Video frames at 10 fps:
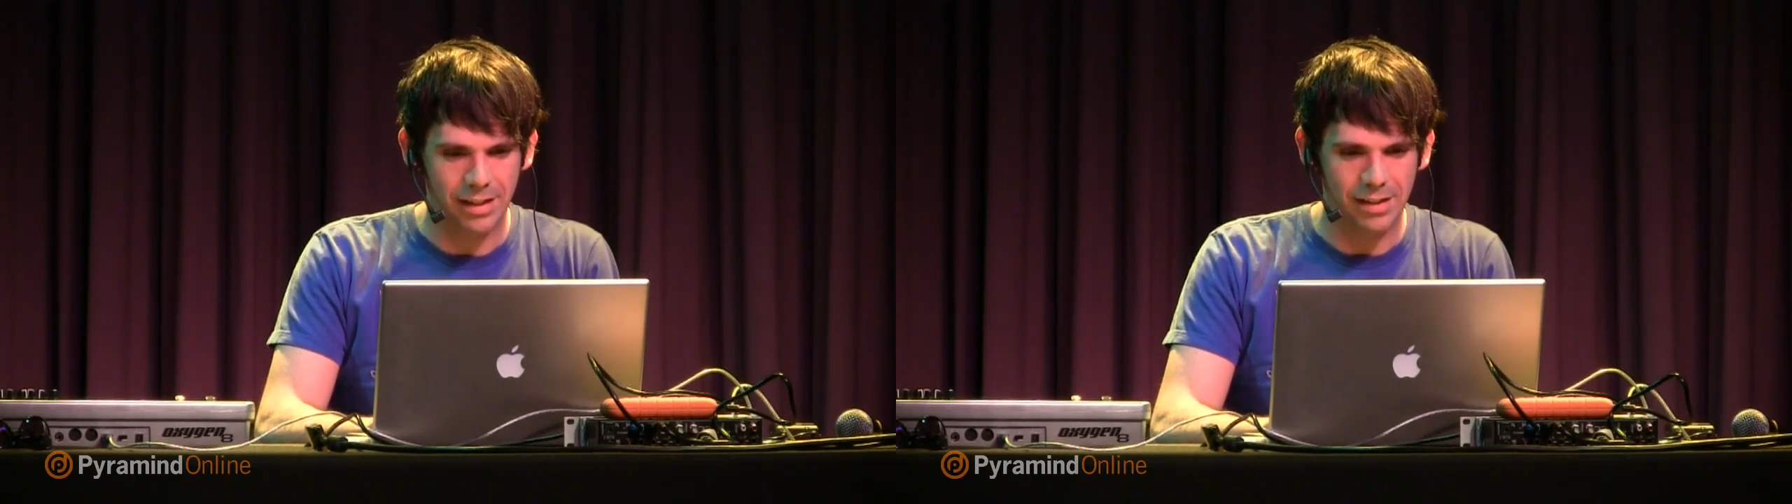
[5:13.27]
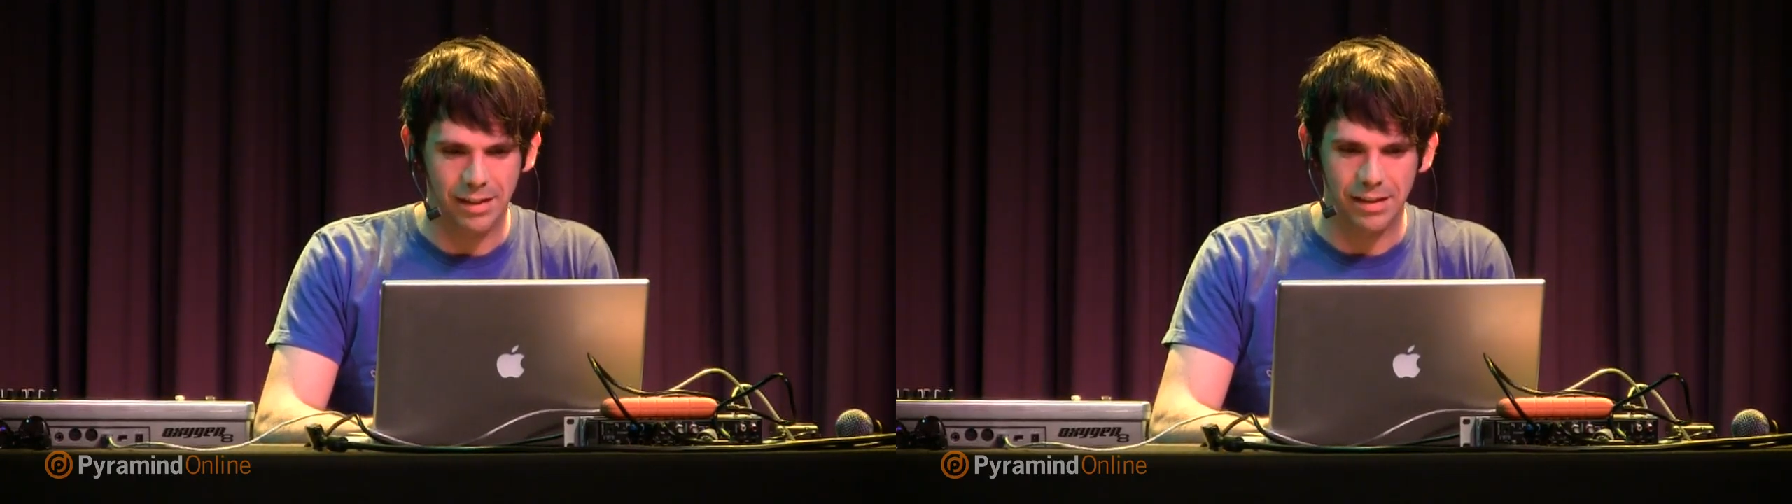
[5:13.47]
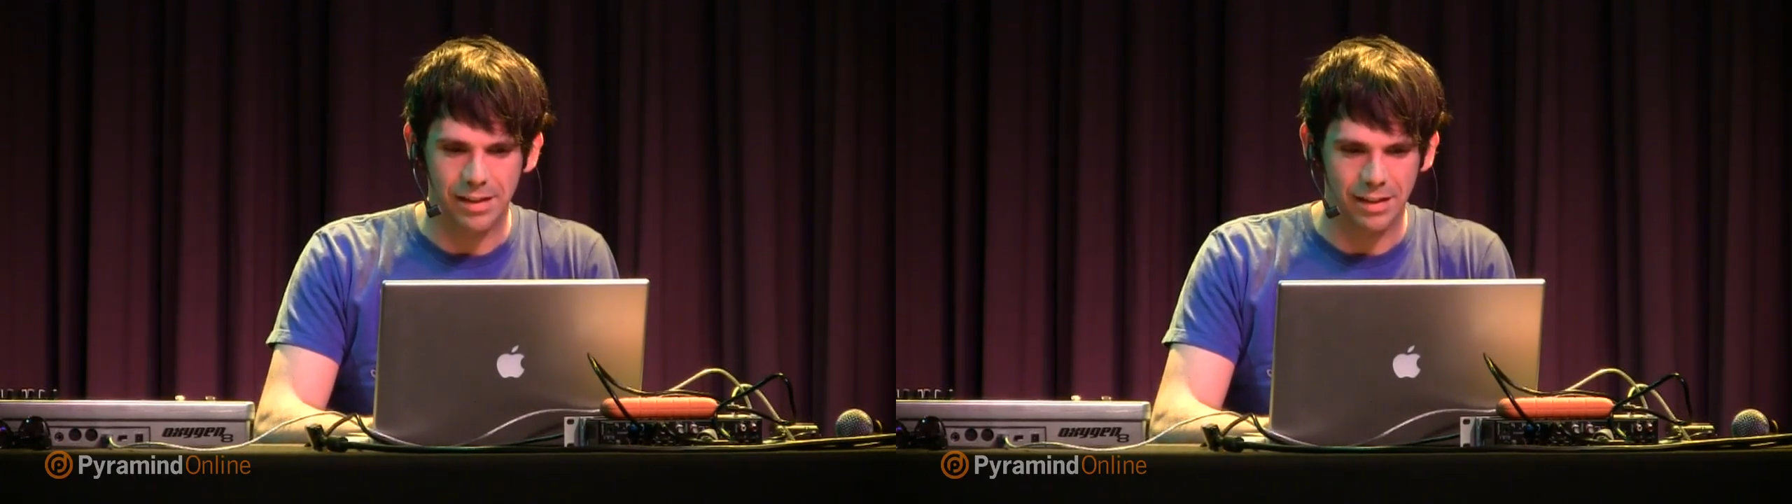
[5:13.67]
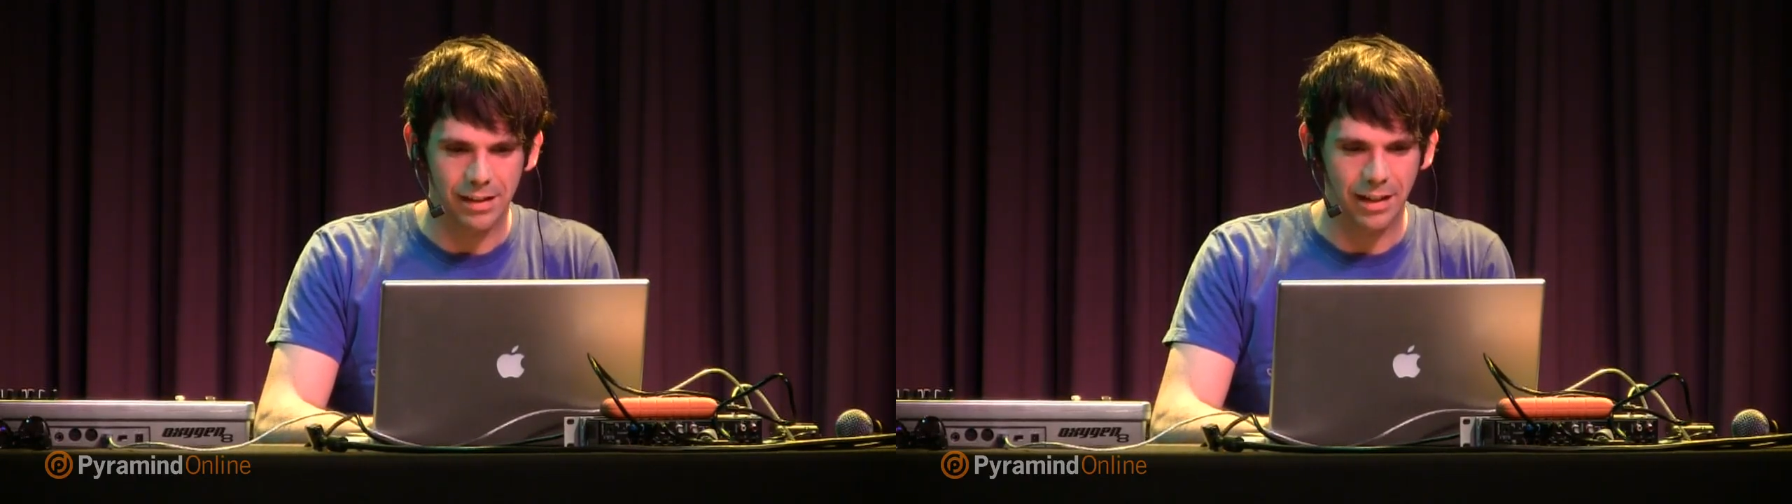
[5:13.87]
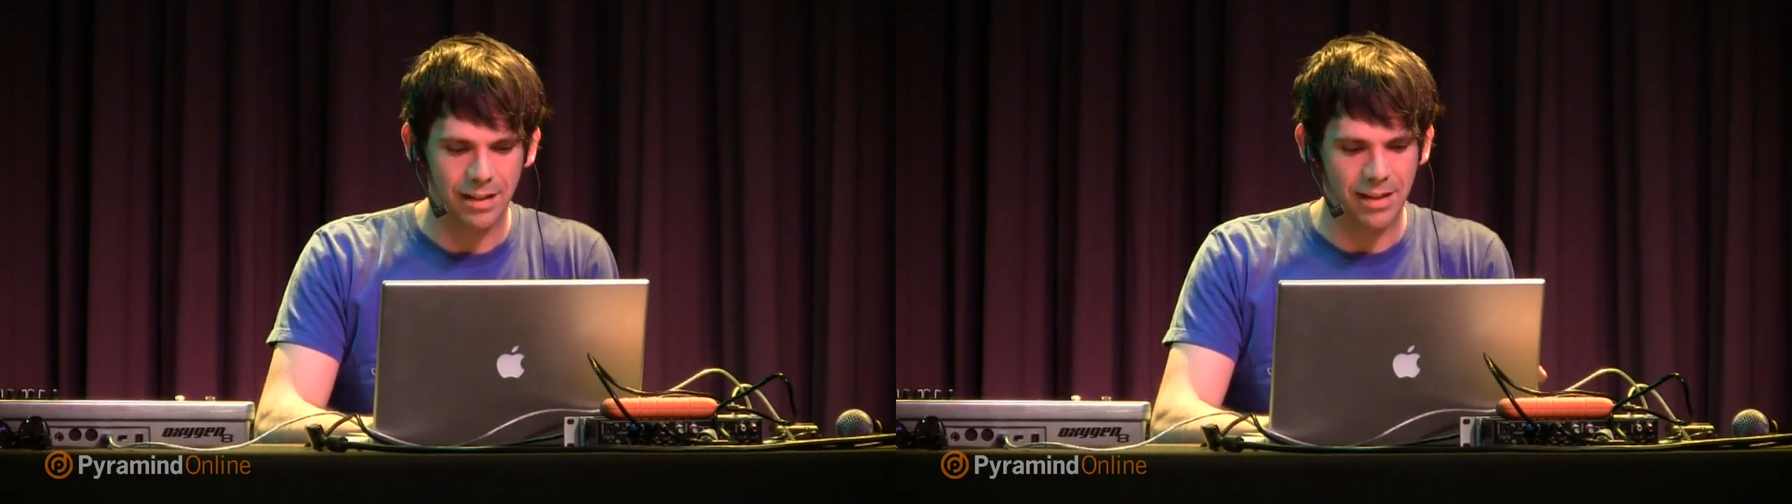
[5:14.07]
these
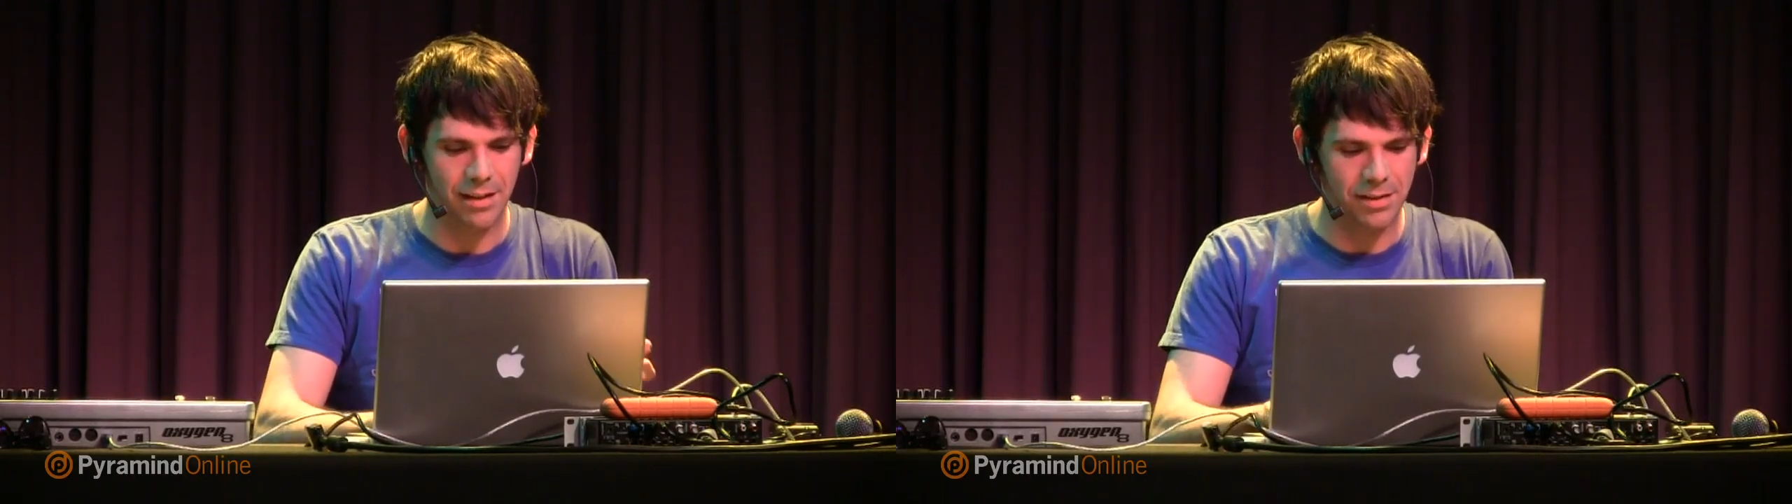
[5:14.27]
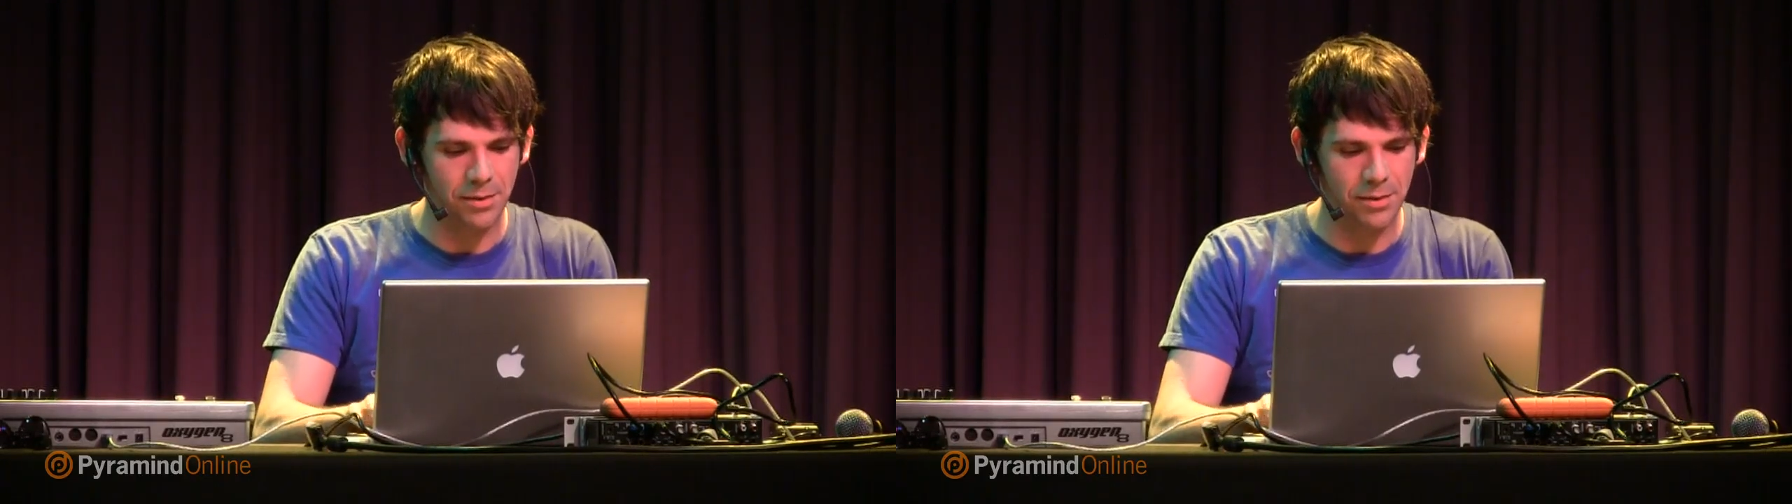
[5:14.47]
clicking sounds.